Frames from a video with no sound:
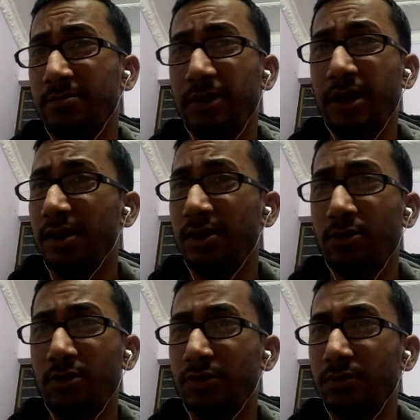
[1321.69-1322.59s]
parent
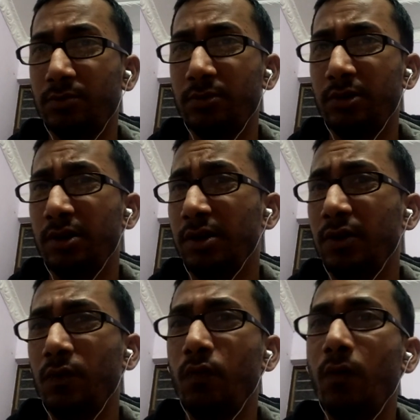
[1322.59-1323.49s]
also
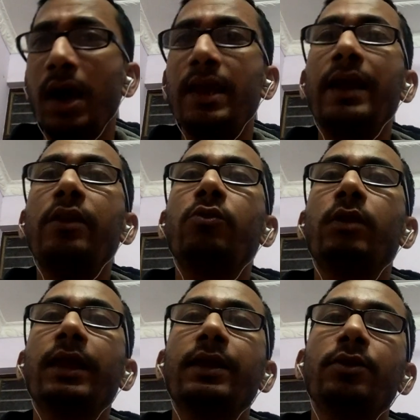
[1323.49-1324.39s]
why I look
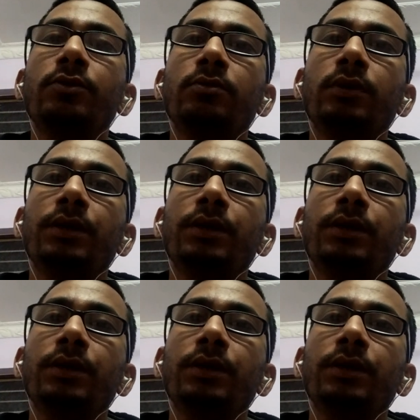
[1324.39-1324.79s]
like you.